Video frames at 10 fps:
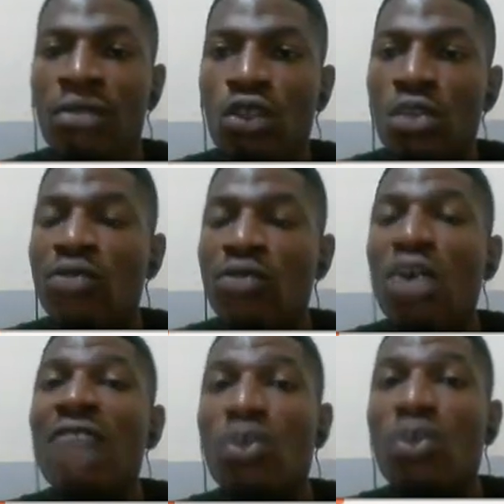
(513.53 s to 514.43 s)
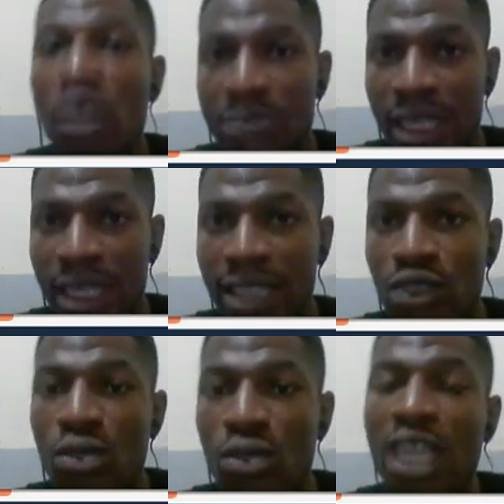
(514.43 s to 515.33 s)
So if you have a website,
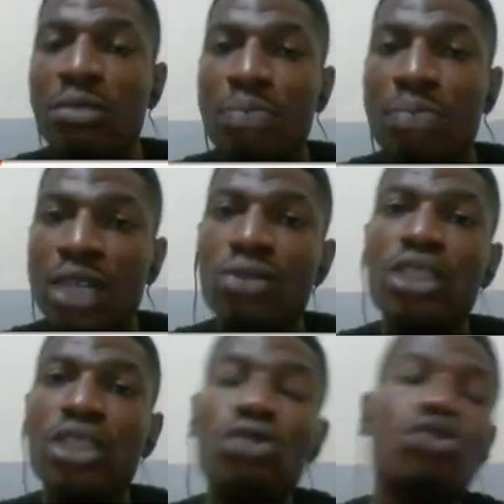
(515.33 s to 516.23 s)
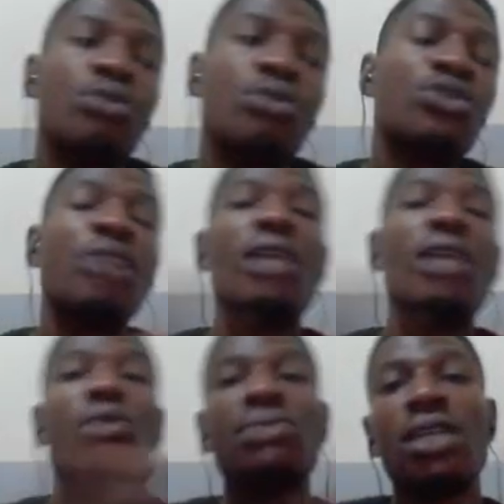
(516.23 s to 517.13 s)
you can't be paid until you subscribe that
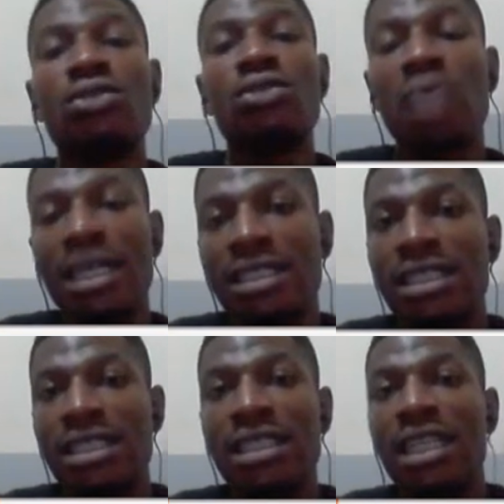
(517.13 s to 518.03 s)
website to AdSense,